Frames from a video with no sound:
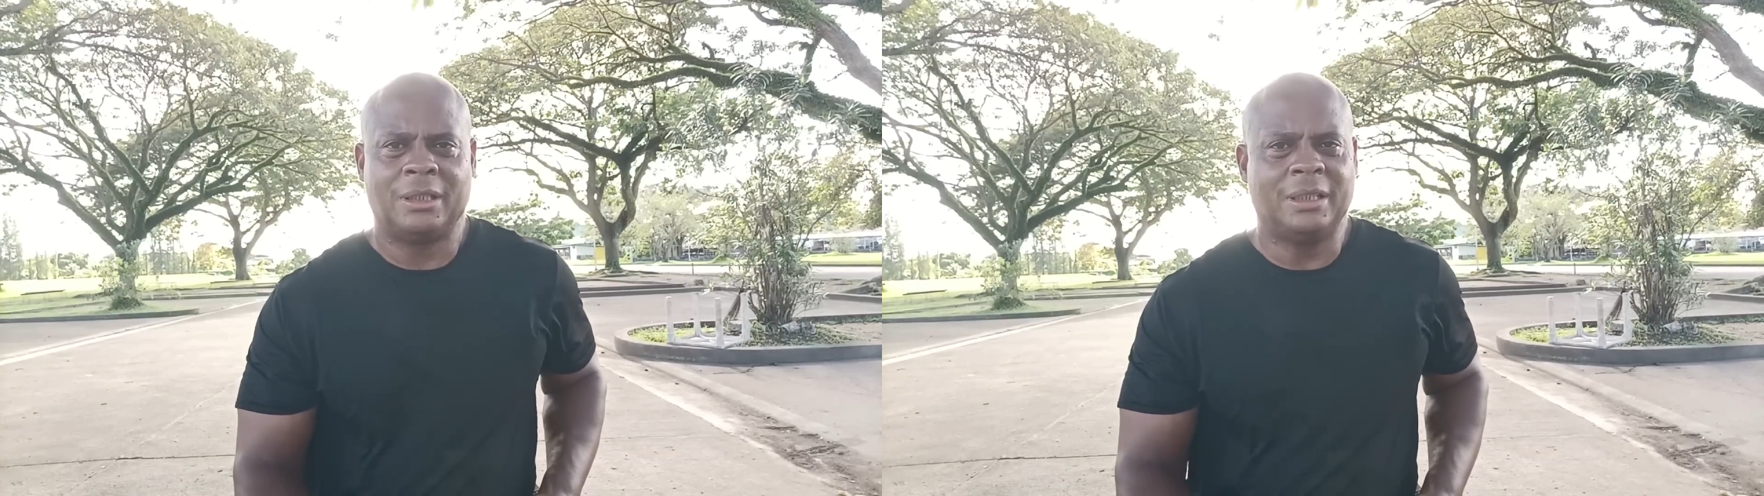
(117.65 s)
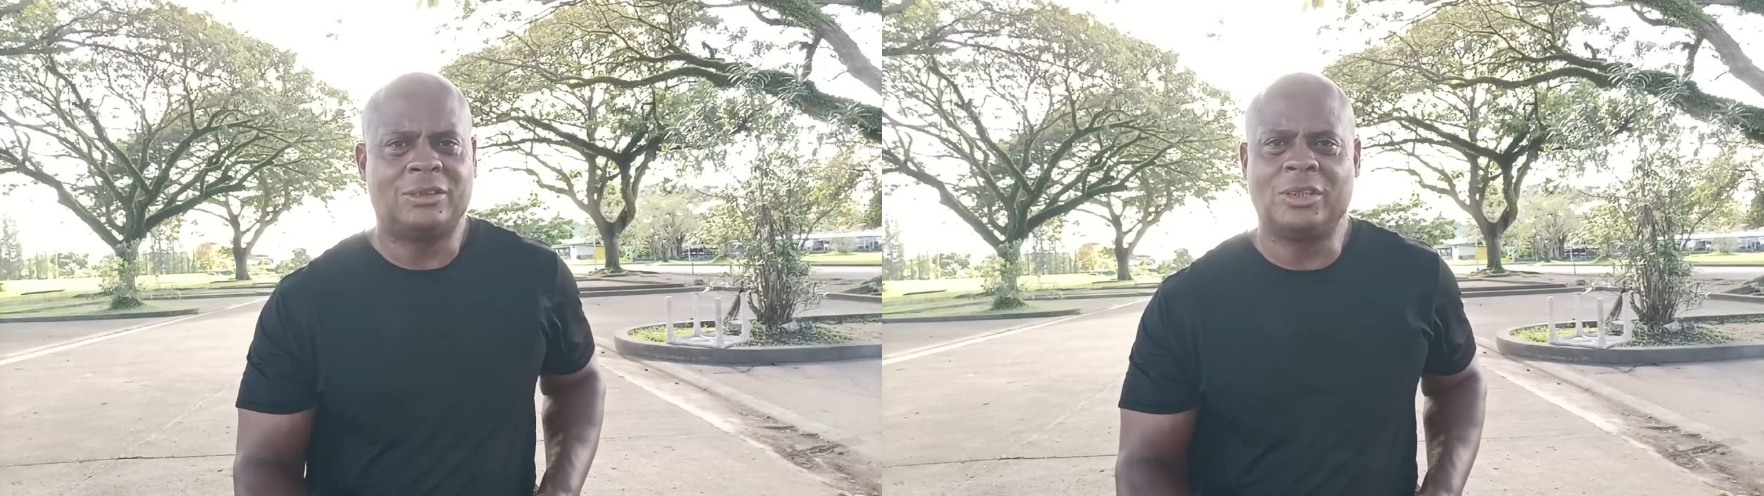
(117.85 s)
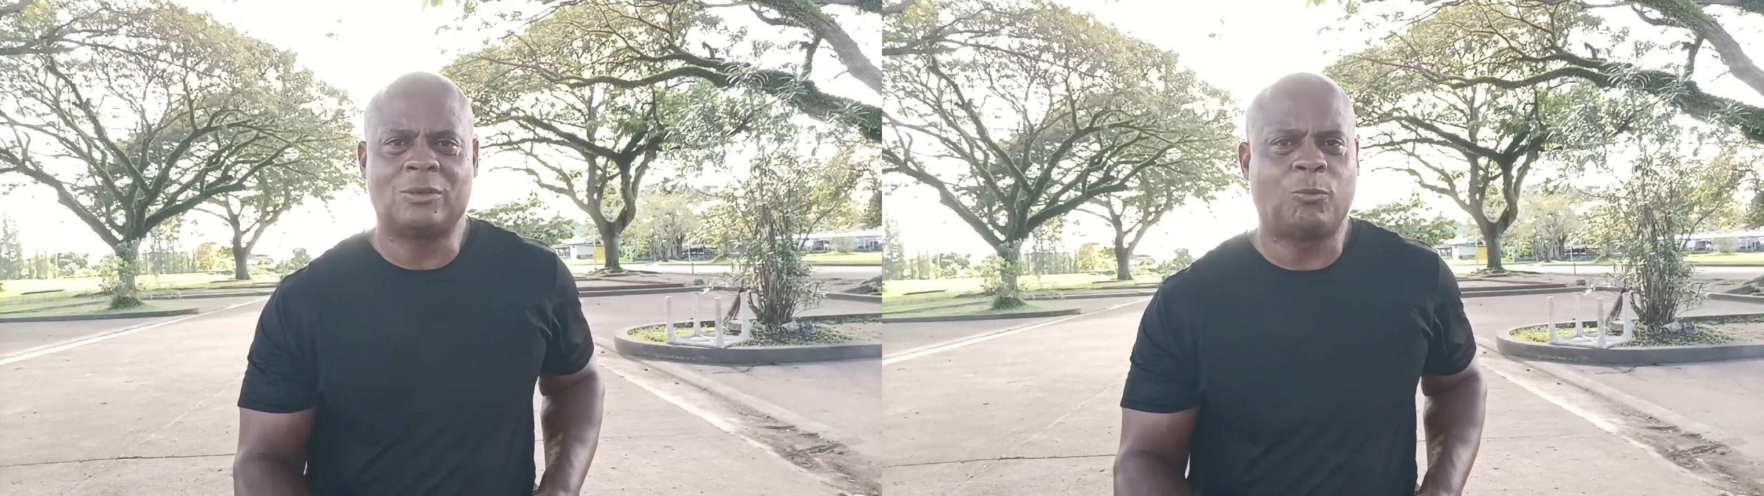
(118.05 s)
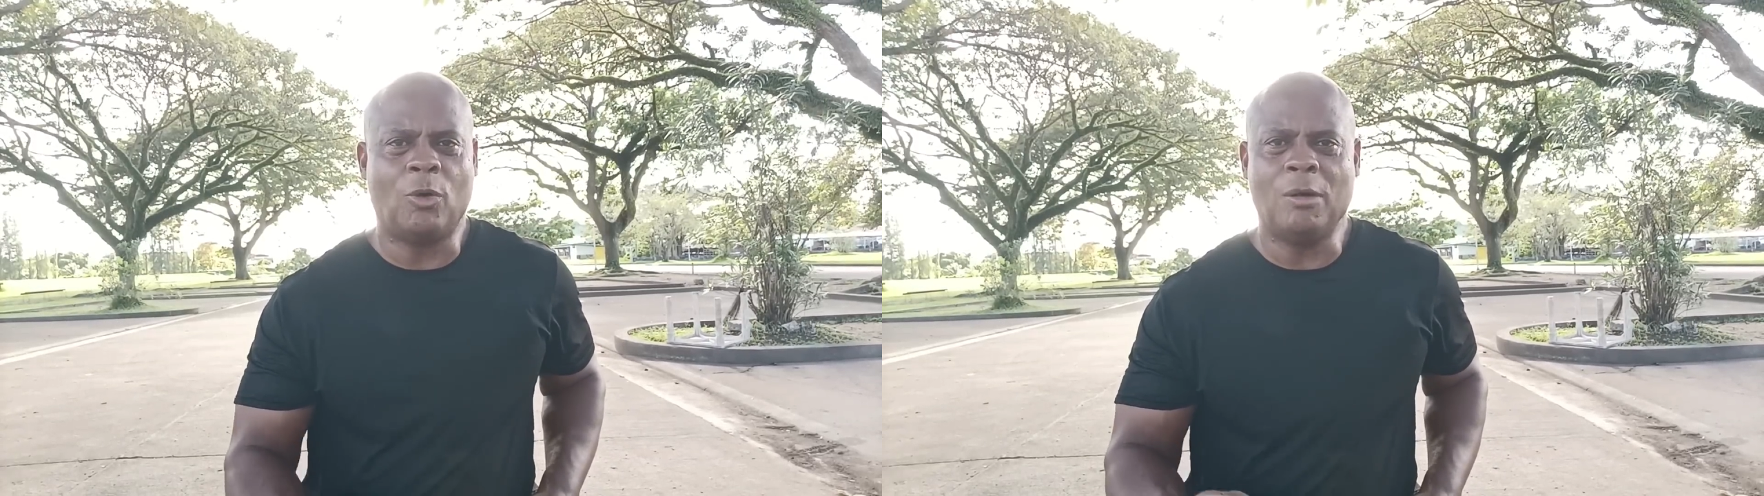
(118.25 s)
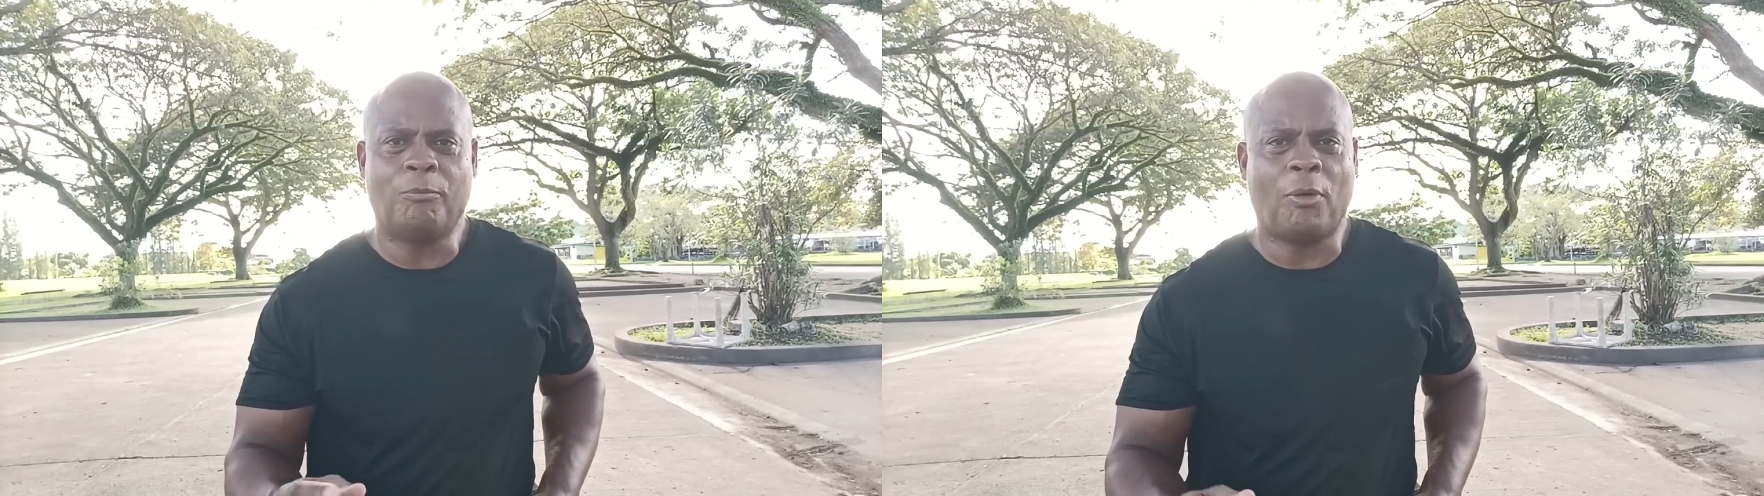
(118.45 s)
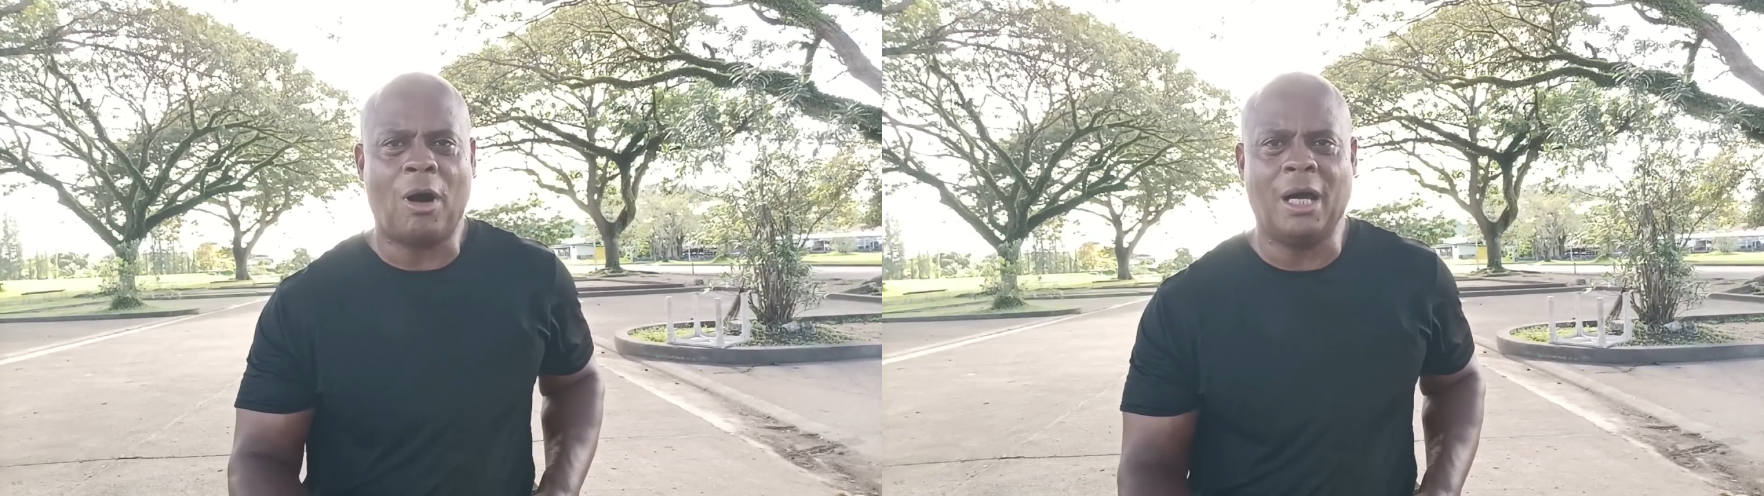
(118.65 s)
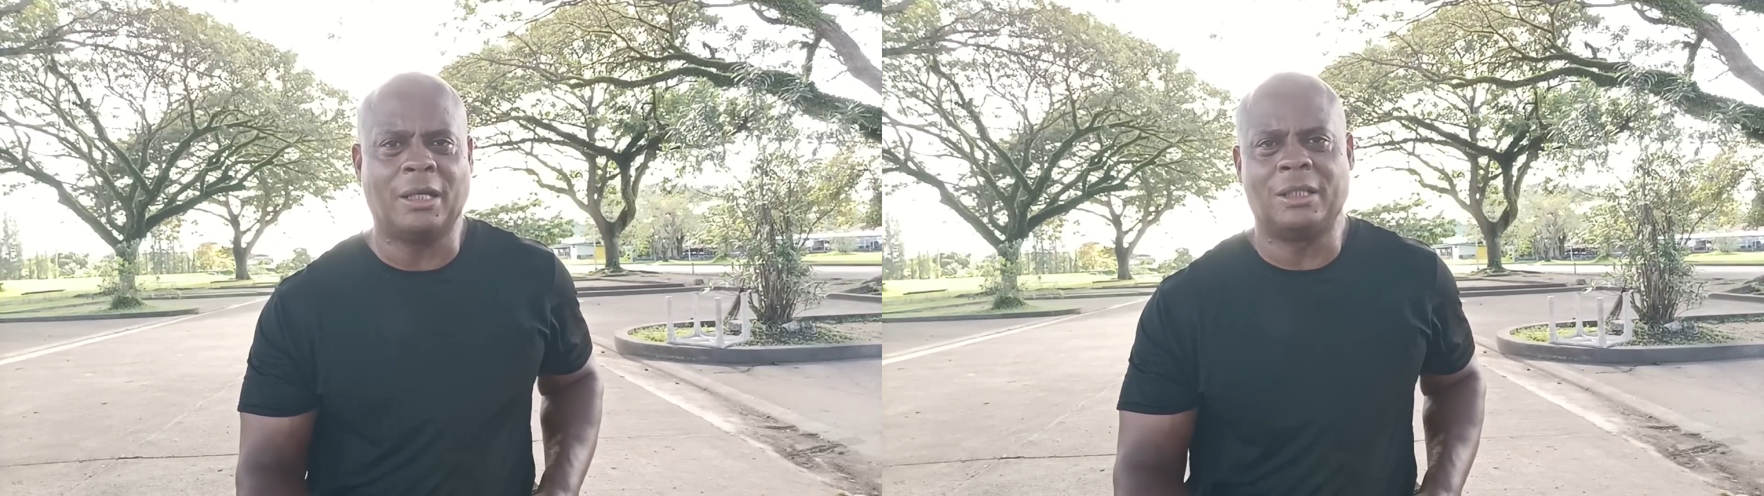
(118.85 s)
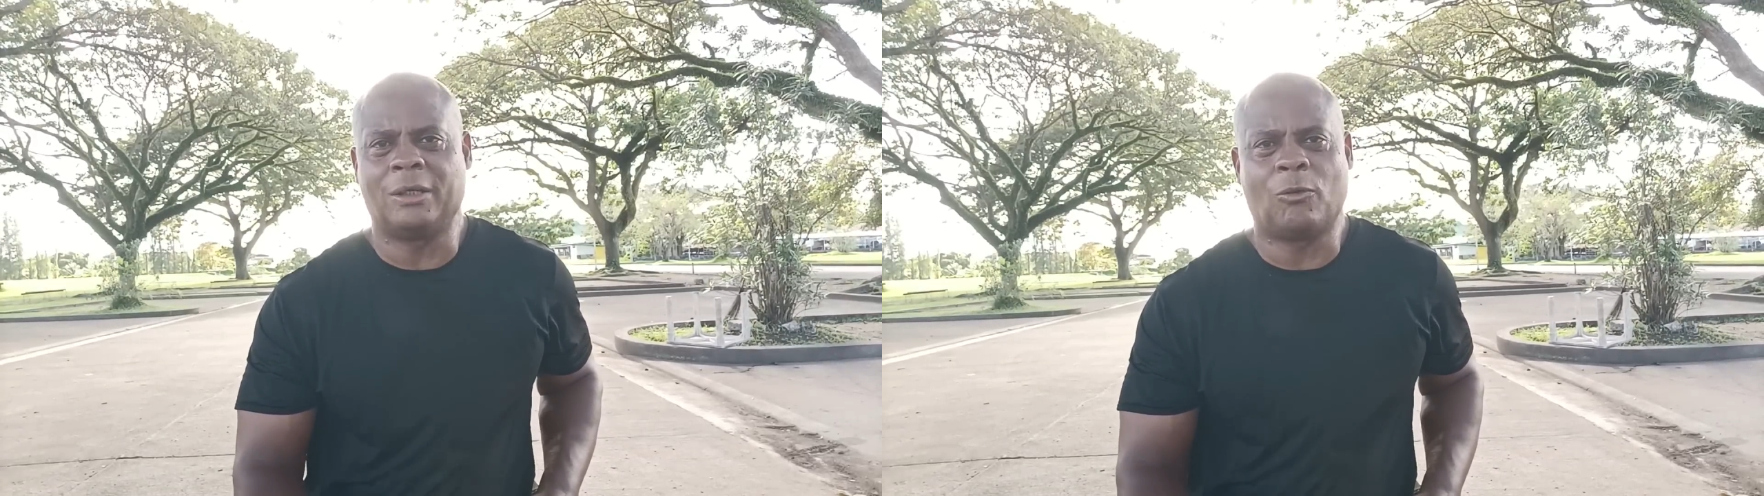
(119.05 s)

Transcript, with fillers: is just one part of the